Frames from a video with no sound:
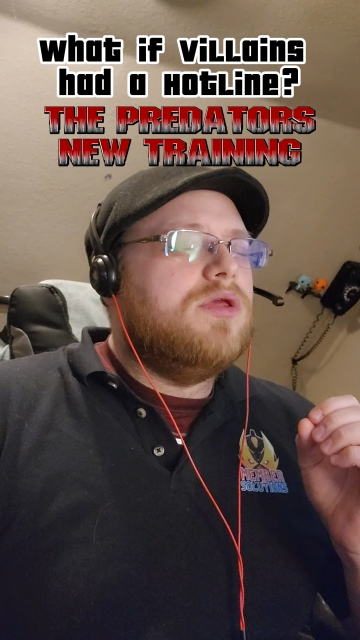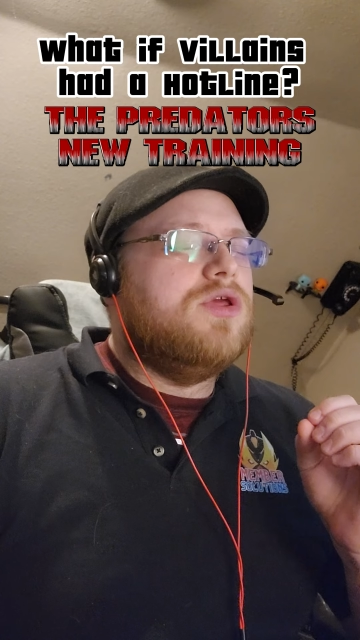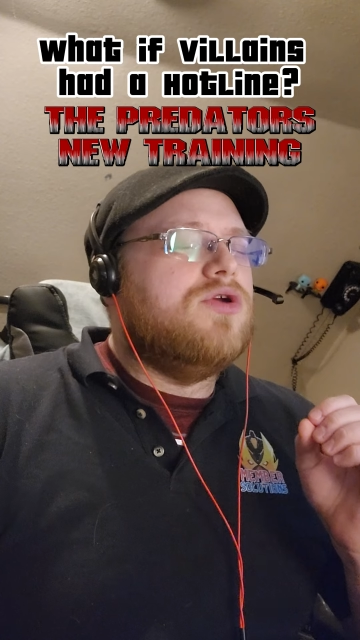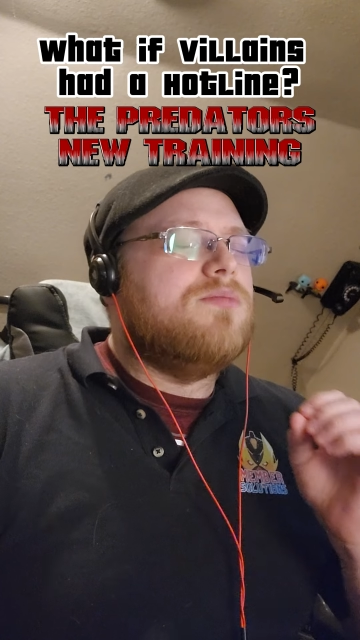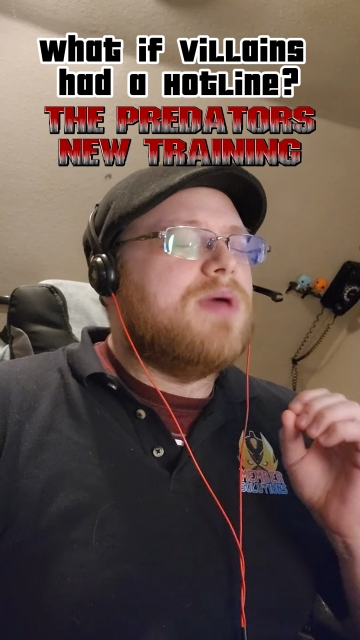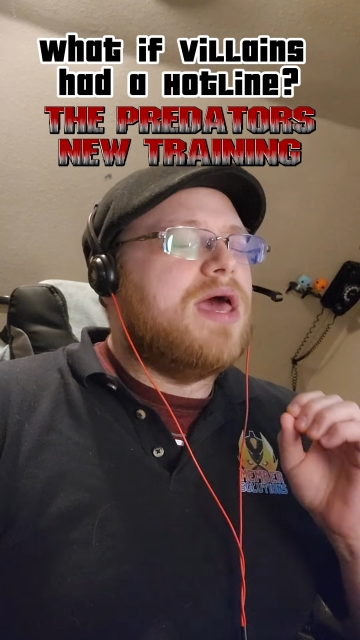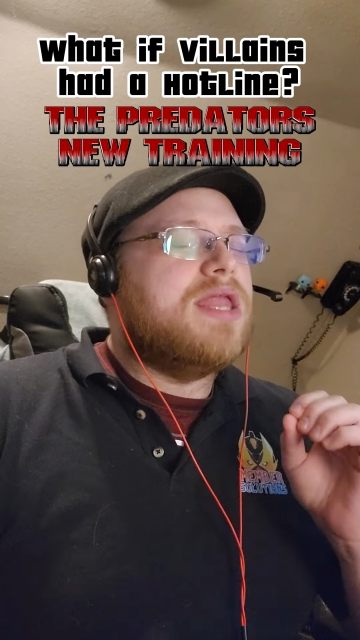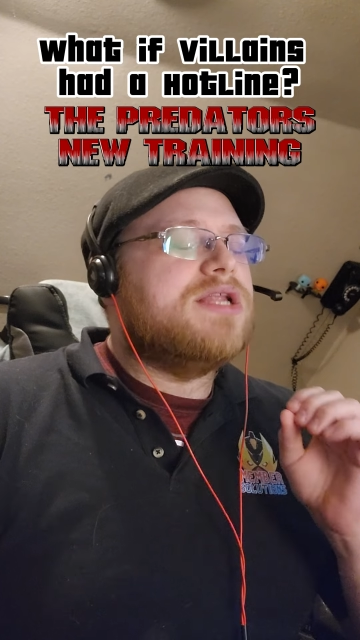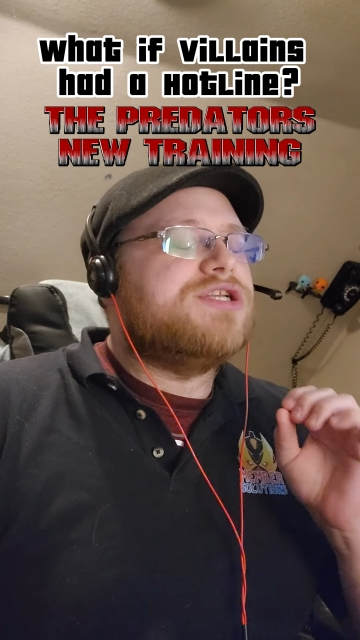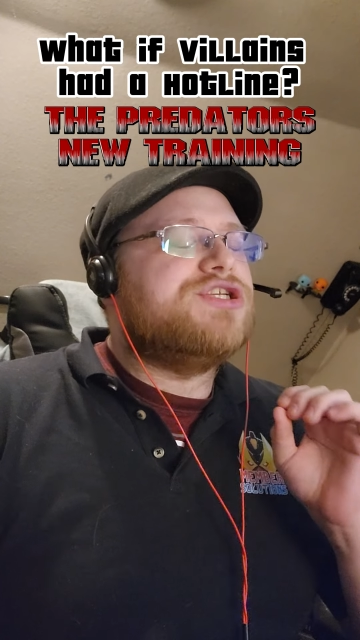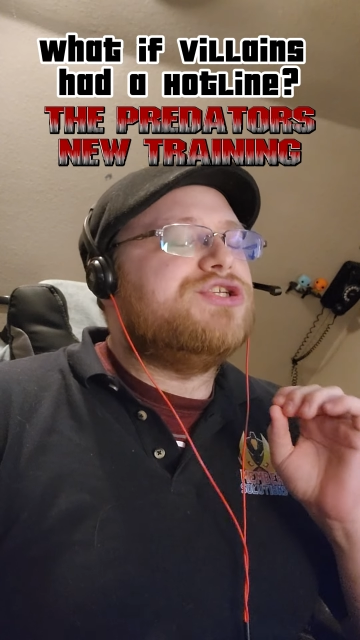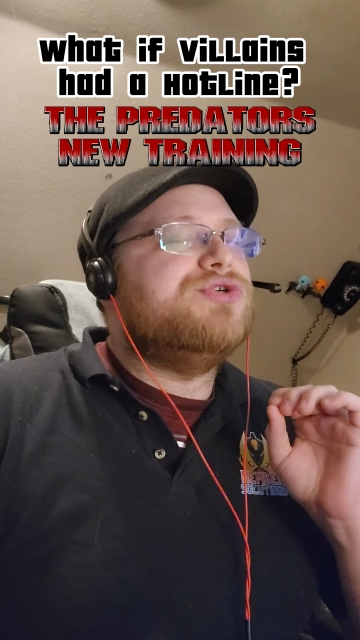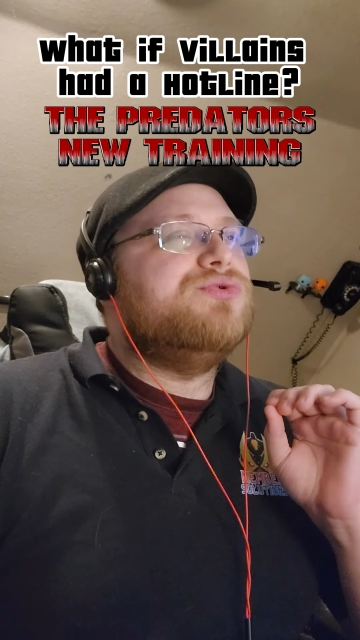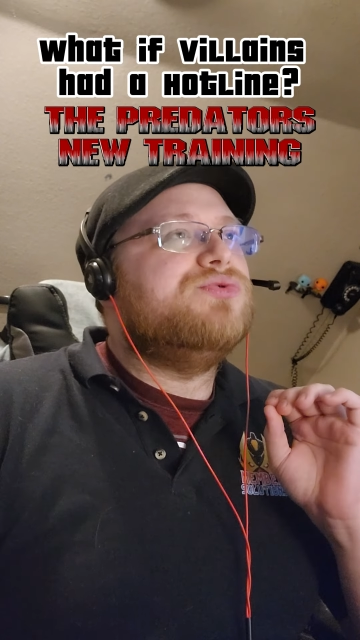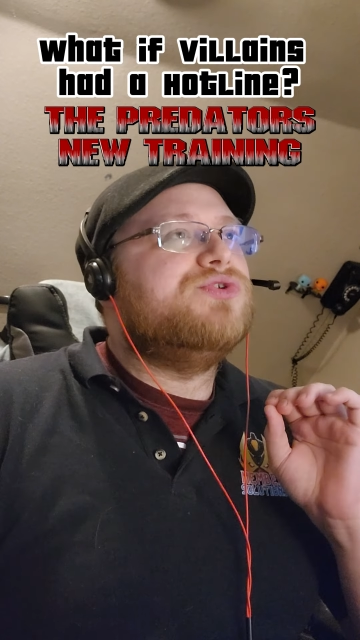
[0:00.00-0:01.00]
you manage
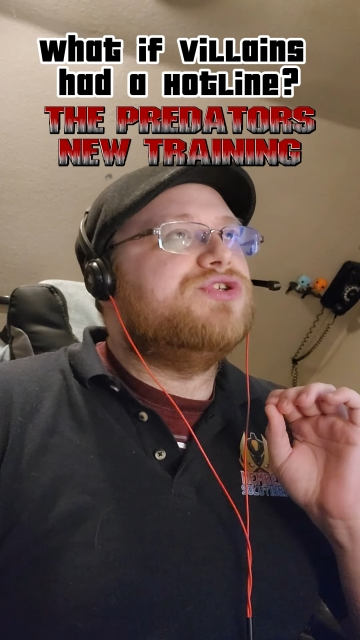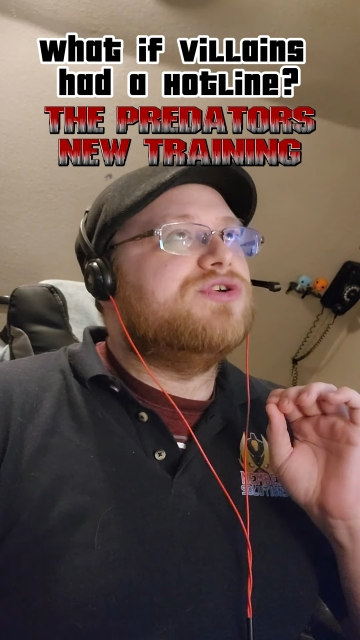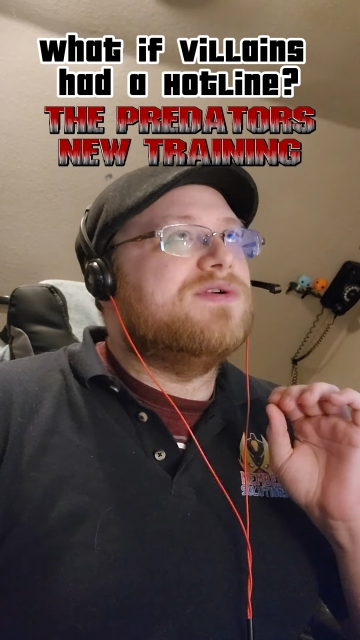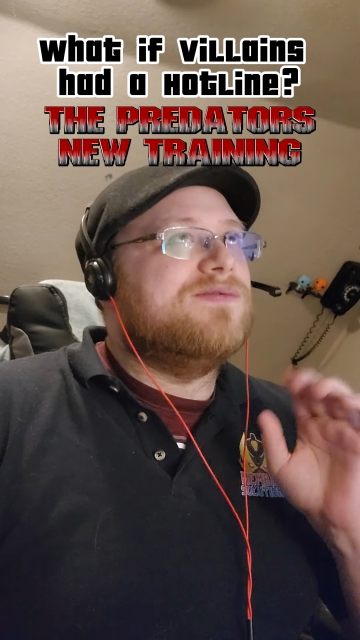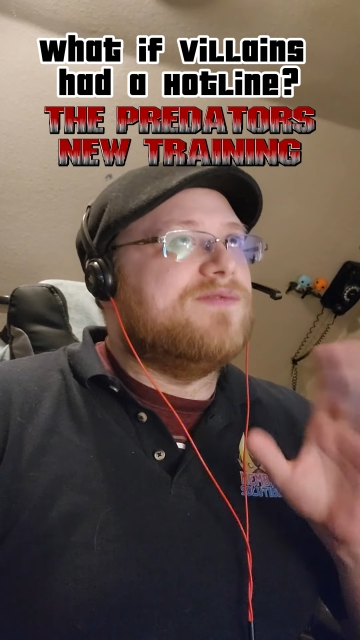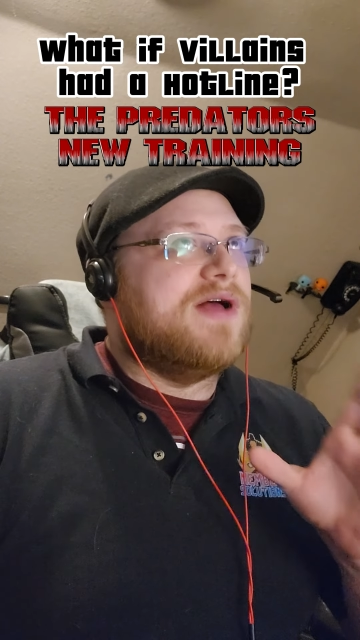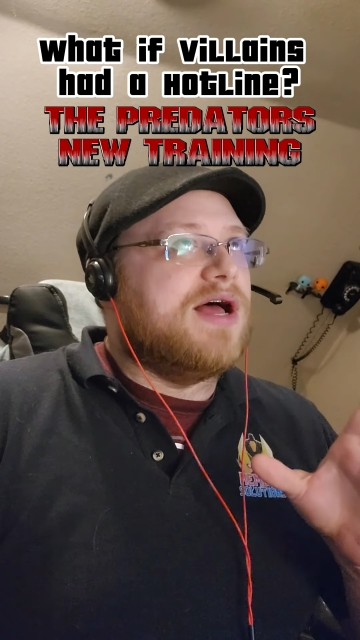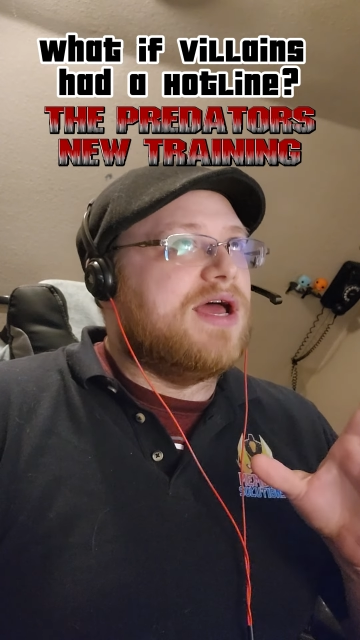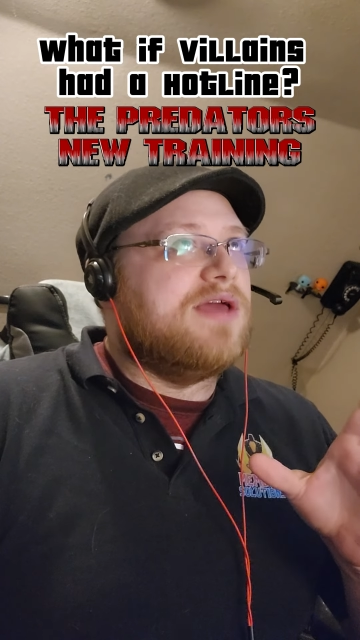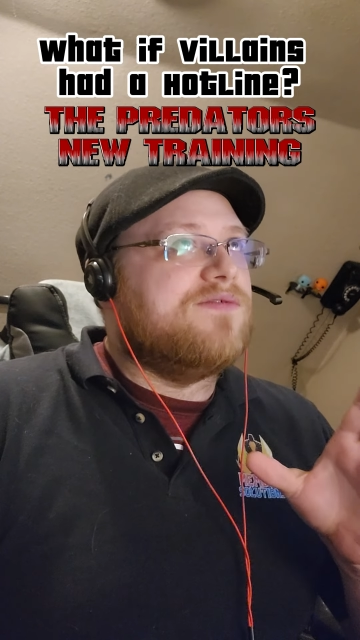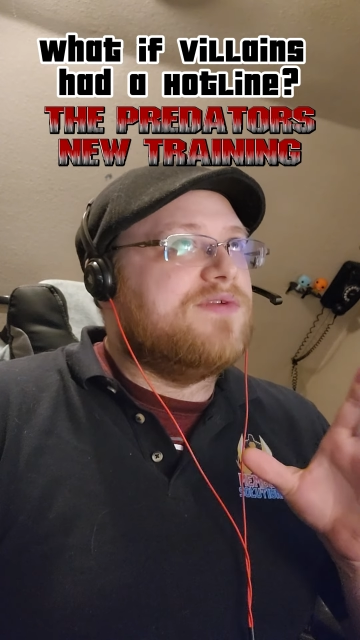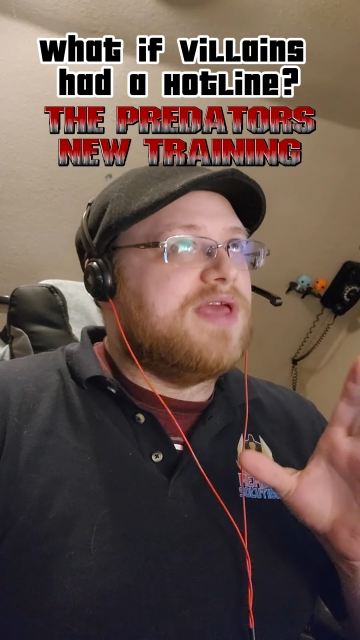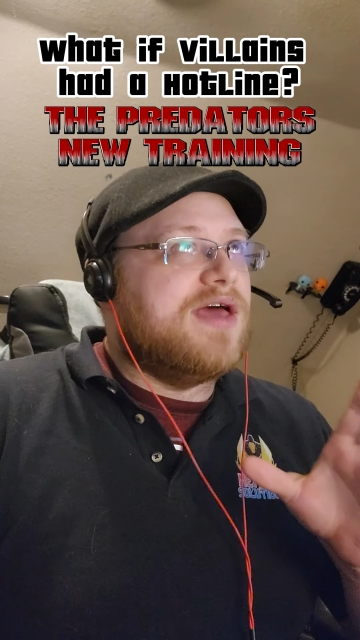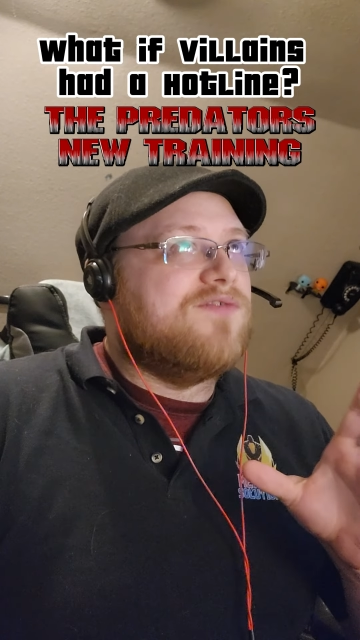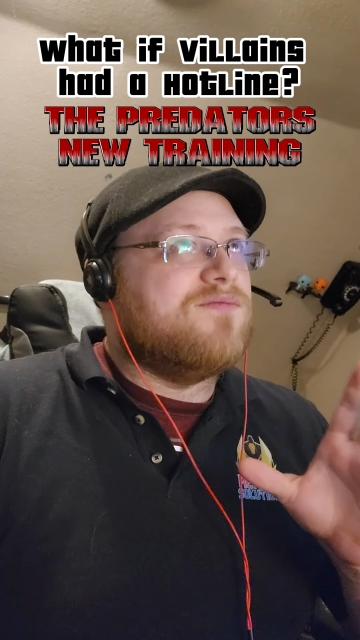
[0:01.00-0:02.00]
to
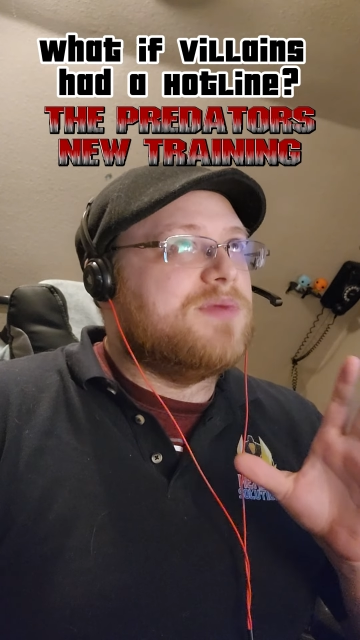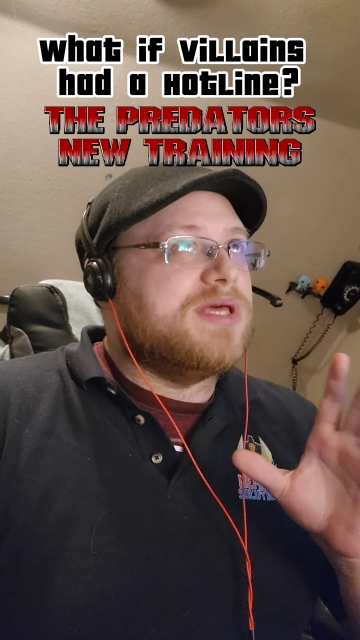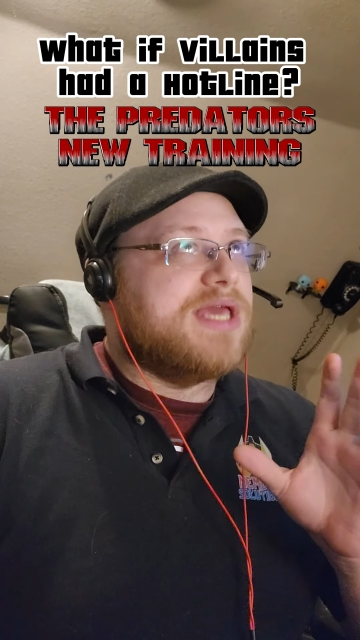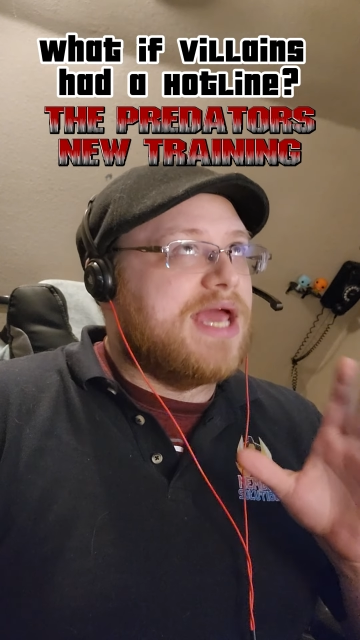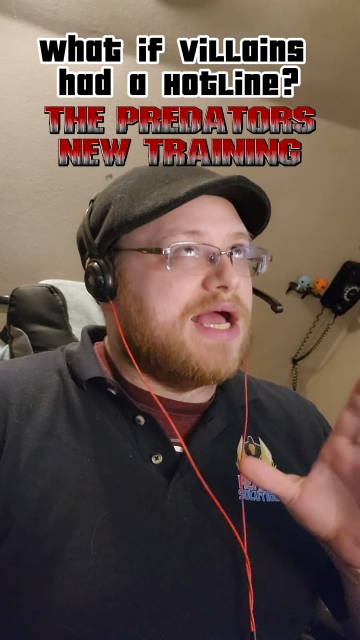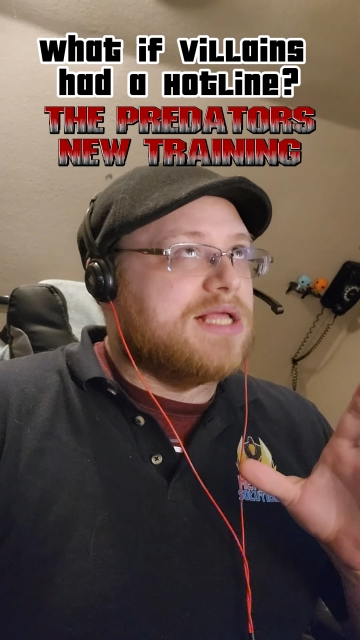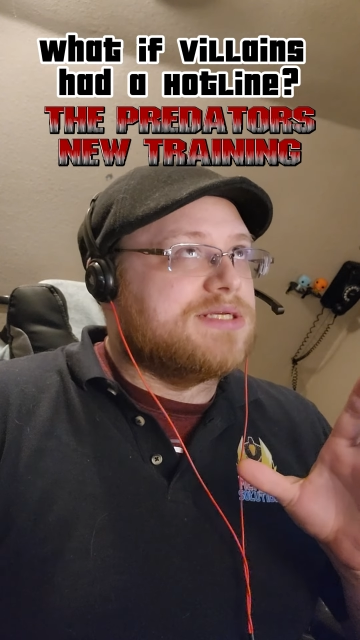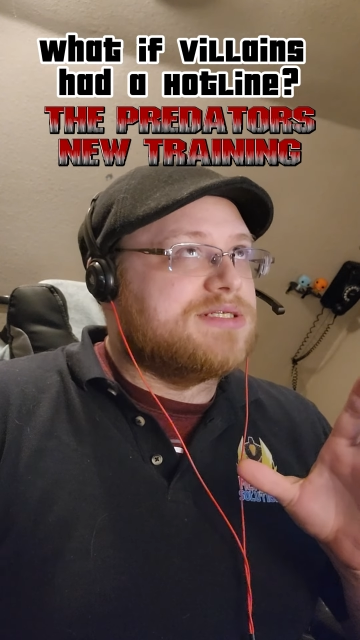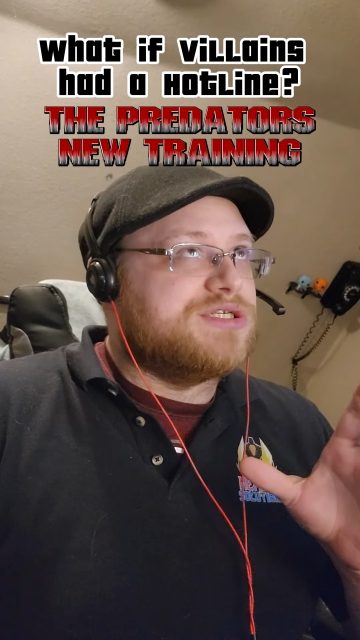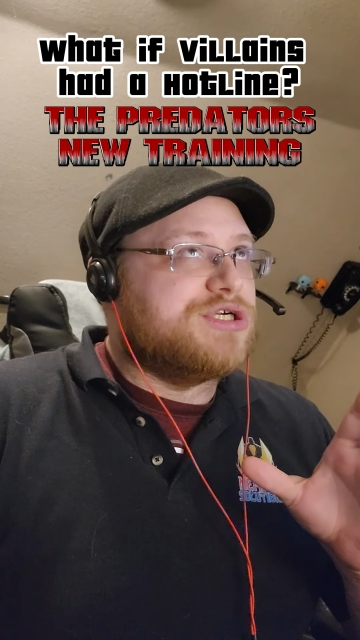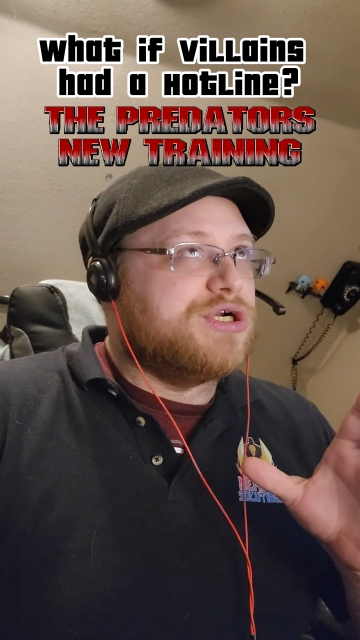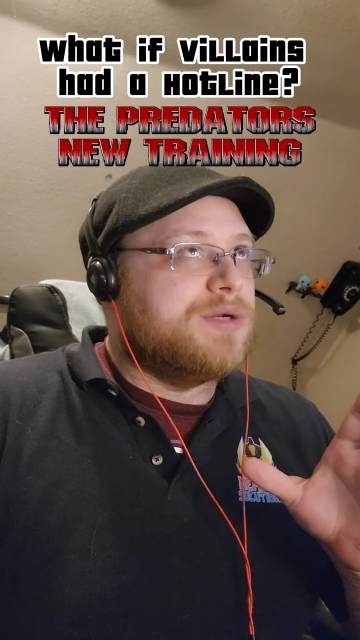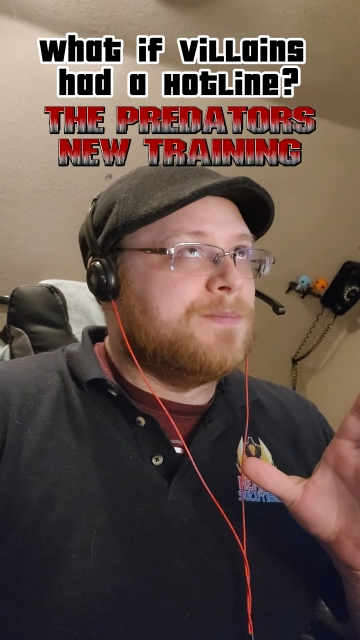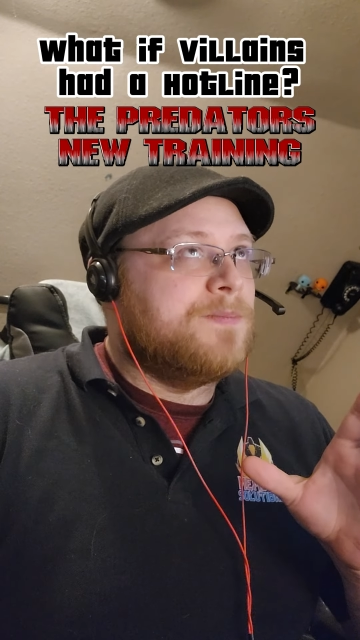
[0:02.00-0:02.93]
survive Kevin McAllister